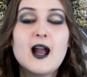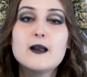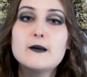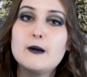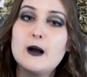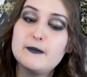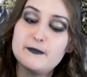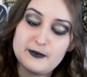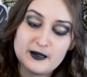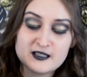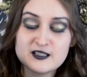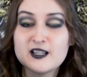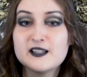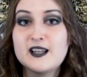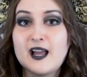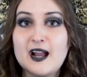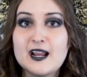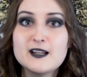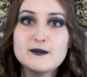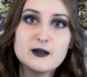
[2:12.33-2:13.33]
I picked a
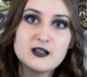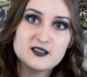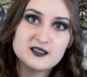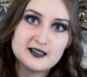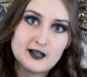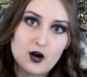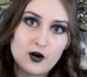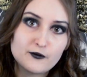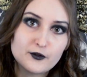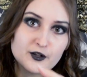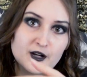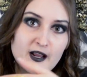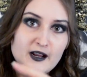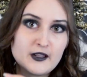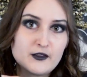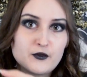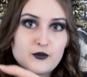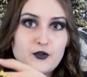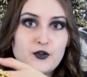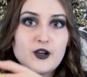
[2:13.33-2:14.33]
9 because they offered
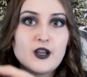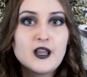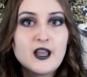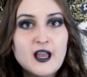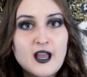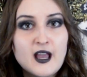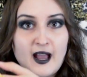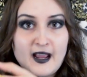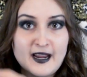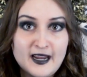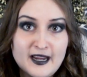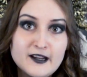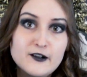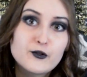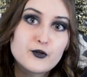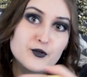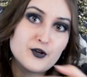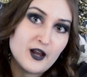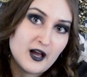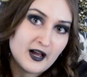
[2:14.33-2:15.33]
either 8
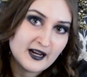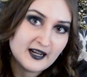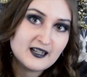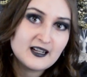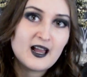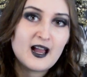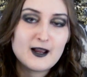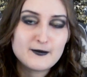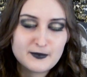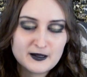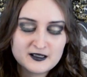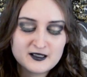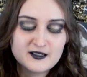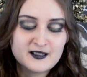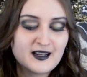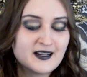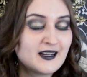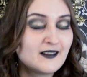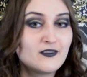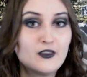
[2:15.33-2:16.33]
or 9. I picked a
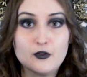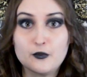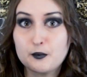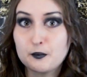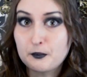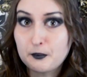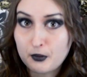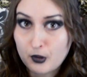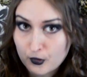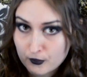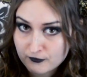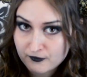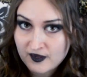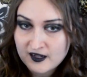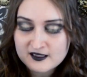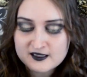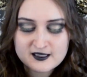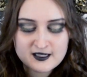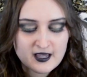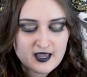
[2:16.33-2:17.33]
9 and they're
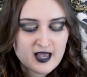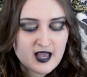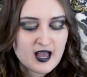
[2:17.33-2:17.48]
perfect.